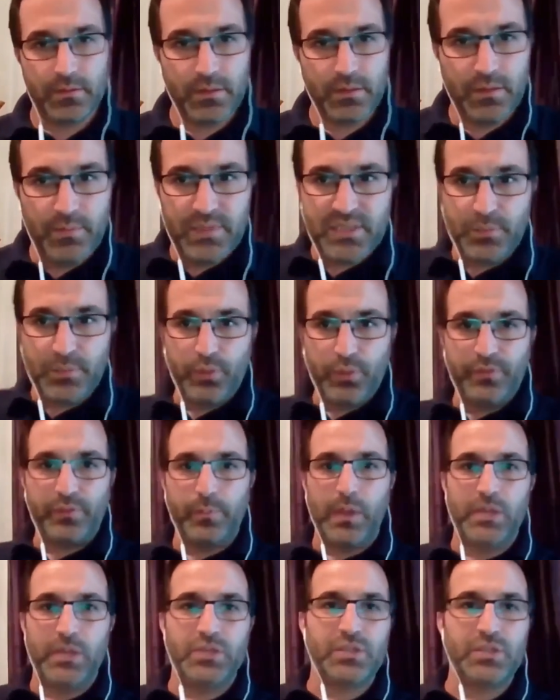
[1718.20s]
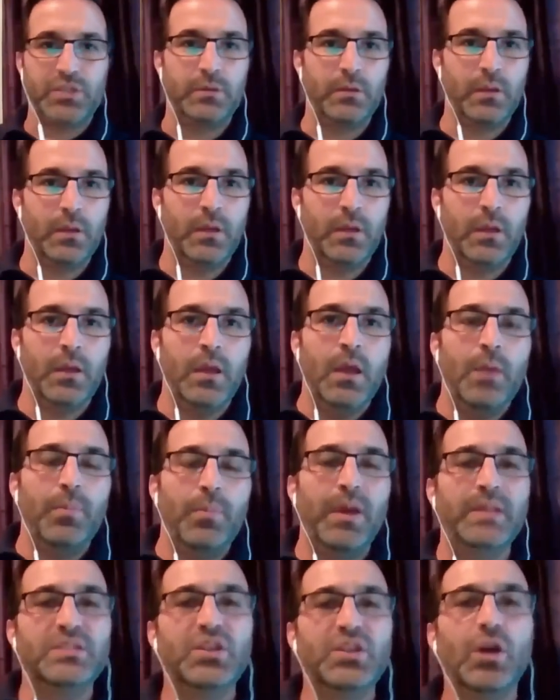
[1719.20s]
give me some more information
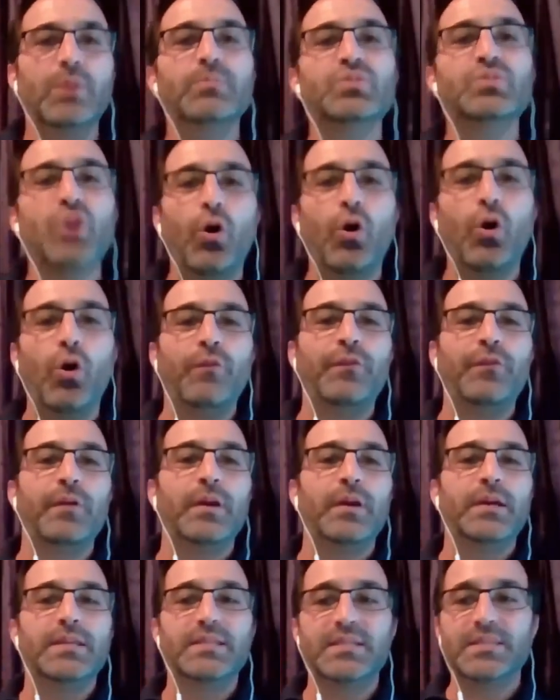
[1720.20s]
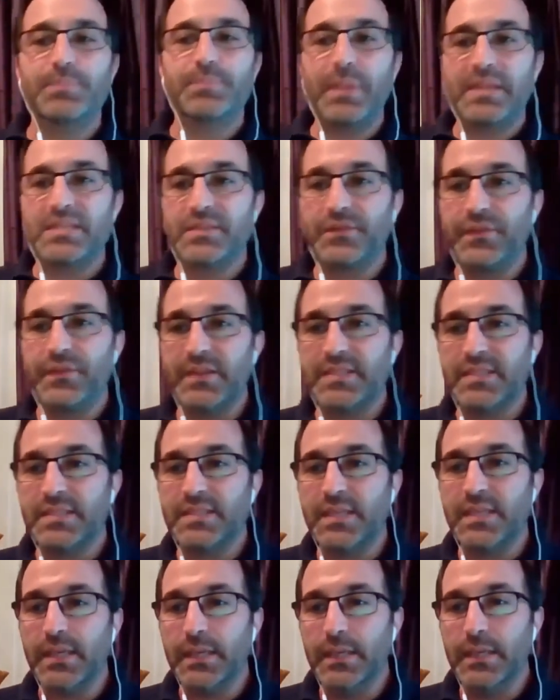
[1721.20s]
but in terms of
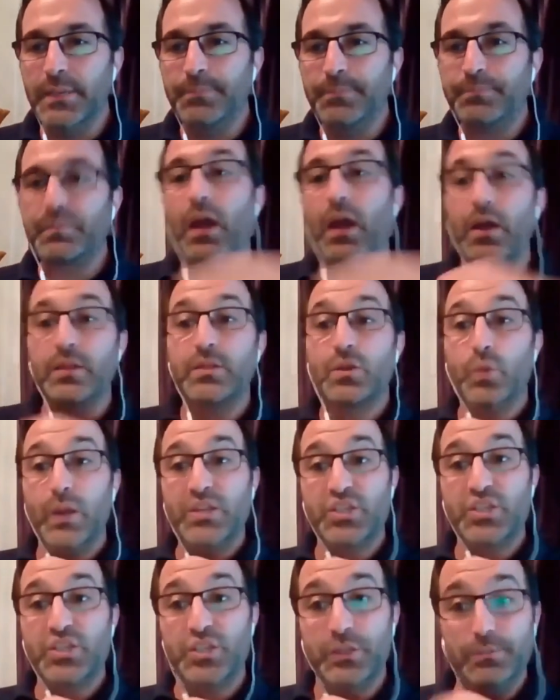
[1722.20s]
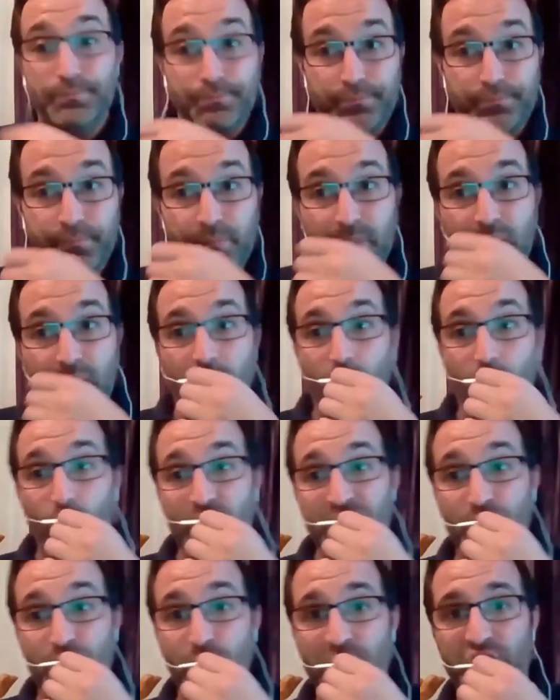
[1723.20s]
specificity, uh, the question, uh,
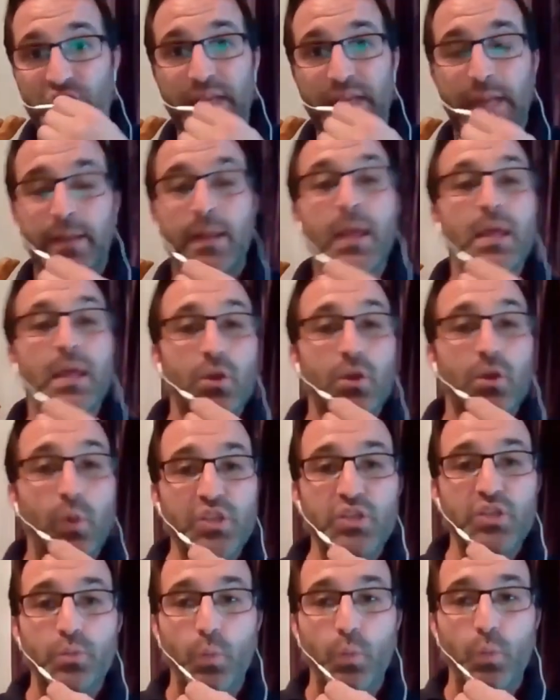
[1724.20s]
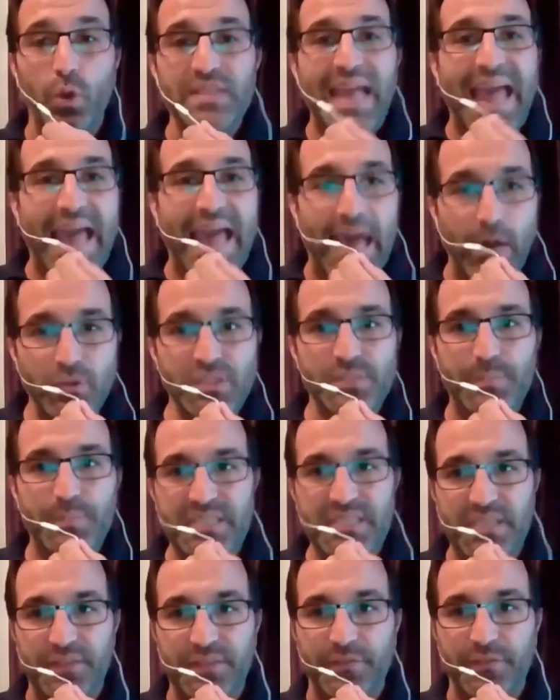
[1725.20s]
what's the question again? The question was, how
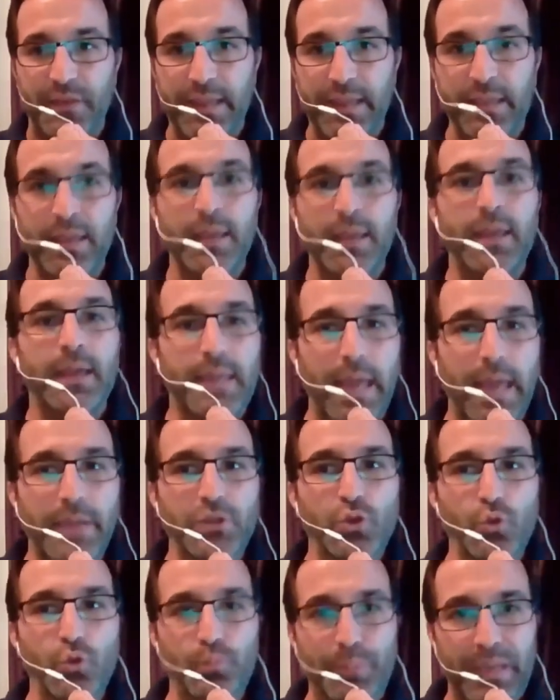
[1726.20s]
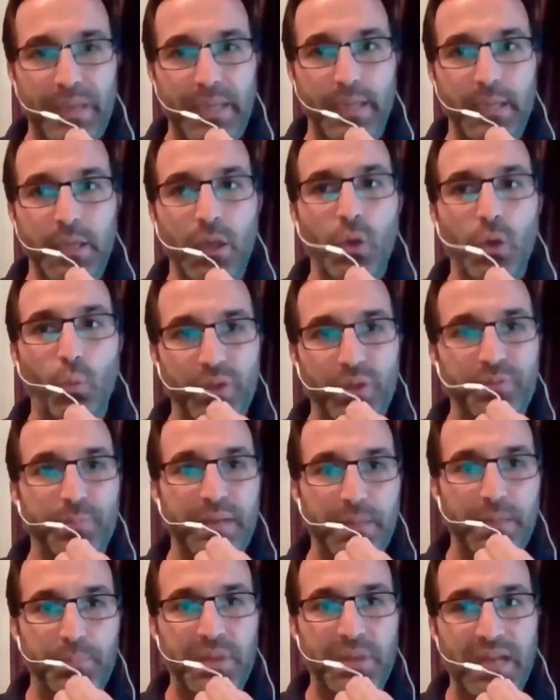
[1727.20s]
specific can you be with
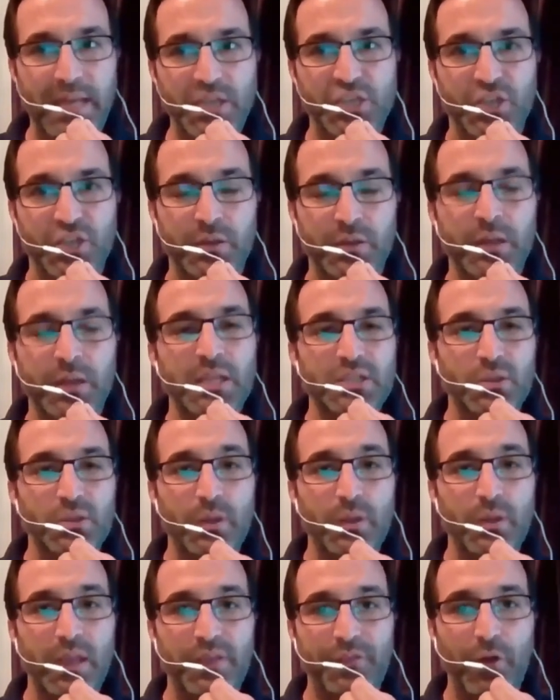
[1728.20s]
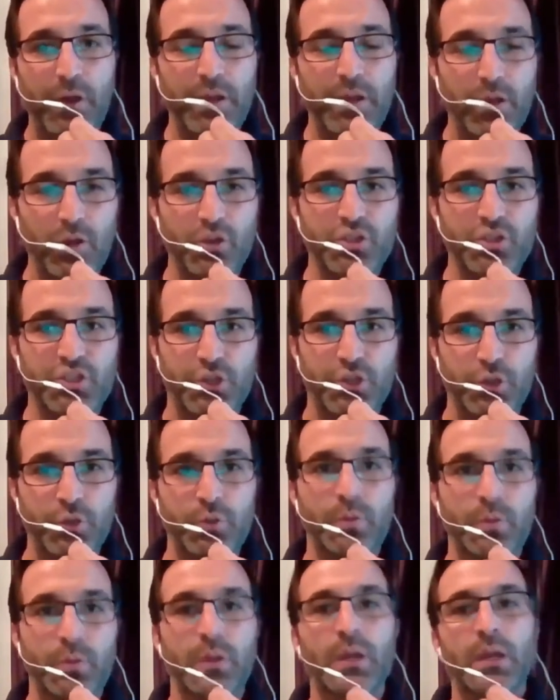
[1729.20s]
manipulation? So if I asked
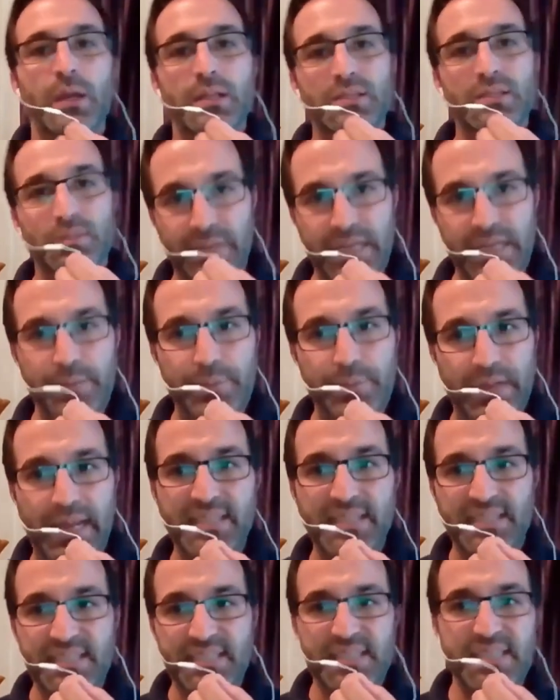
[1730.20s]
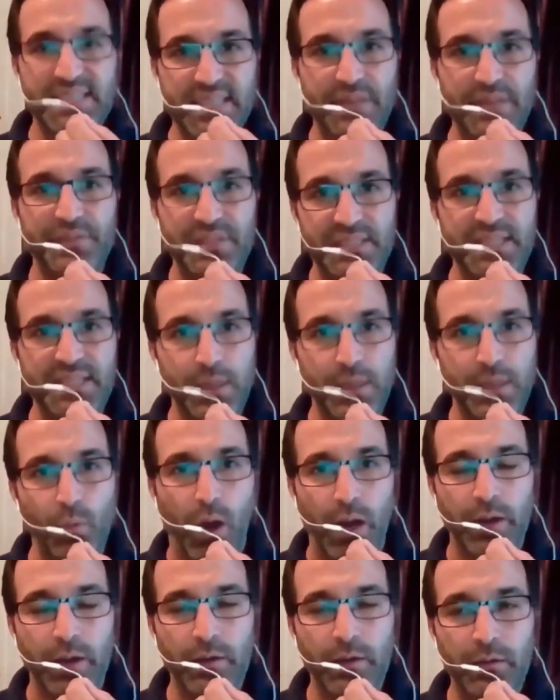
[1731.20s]
you to manipulate
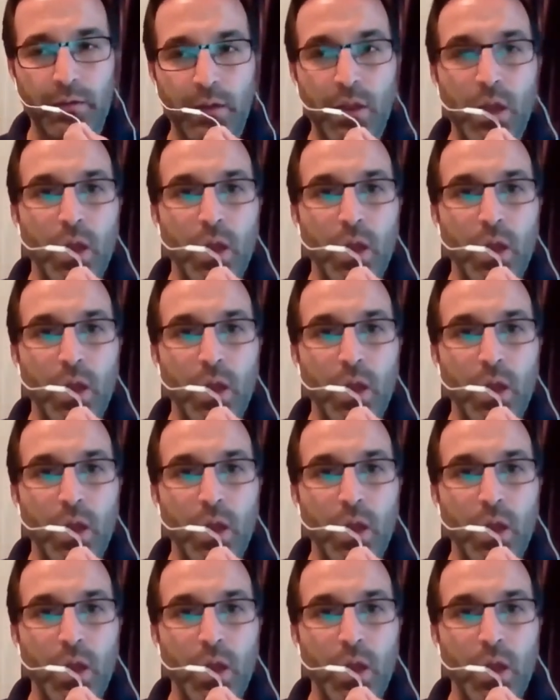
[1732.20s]
C7T1,